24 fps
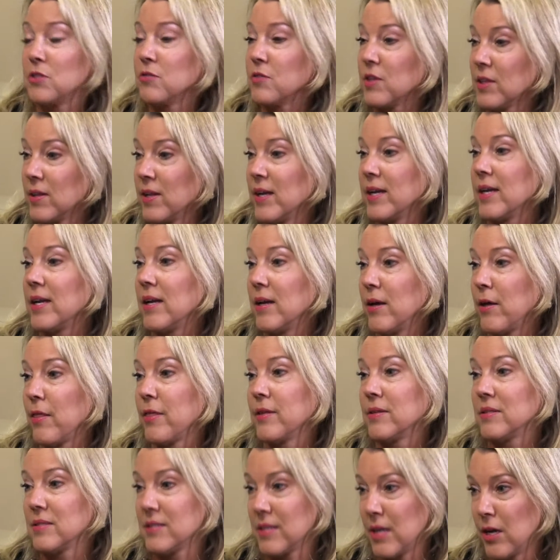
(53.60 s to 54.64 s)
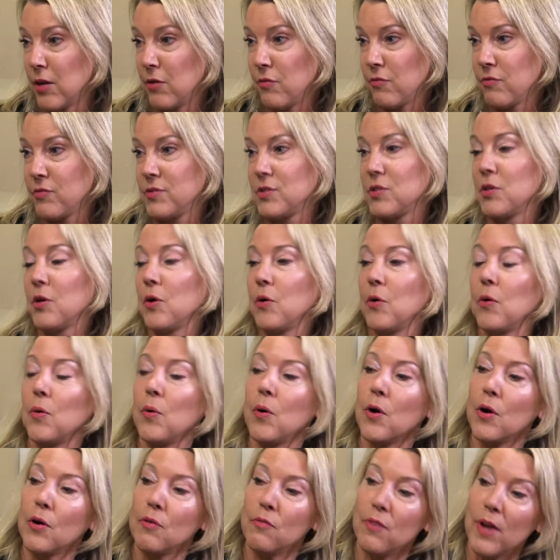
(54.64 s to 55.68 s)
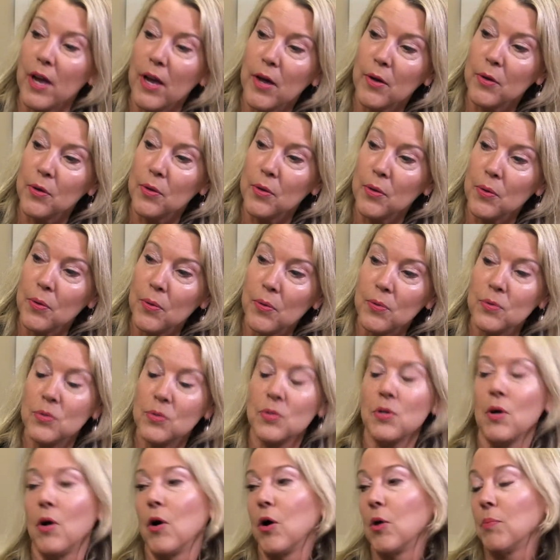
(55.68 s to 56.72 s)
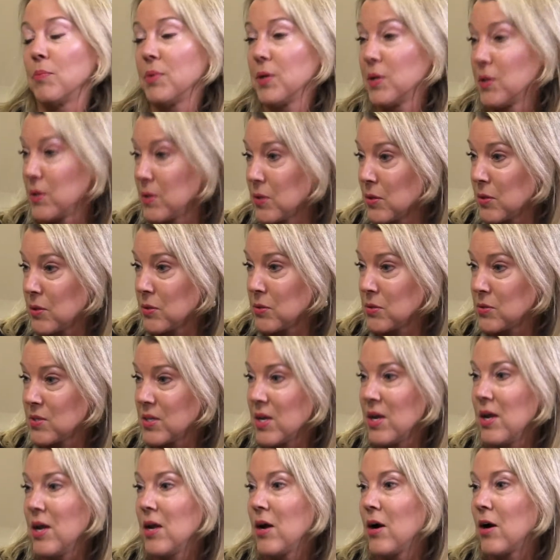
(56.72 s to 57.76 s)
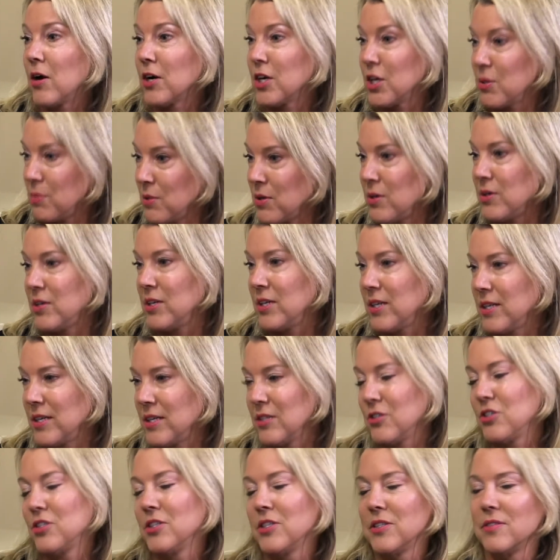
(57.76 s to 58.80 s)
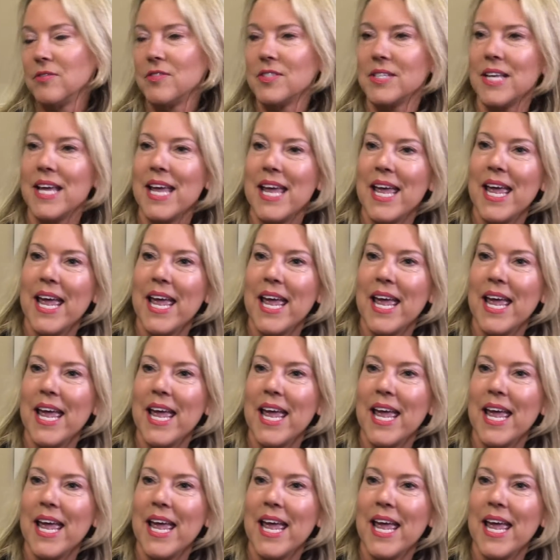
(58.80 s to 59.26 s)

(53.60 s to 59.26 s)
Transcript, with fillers: of Kaleida Health itself. So, our values, our pillars, our community initiatives.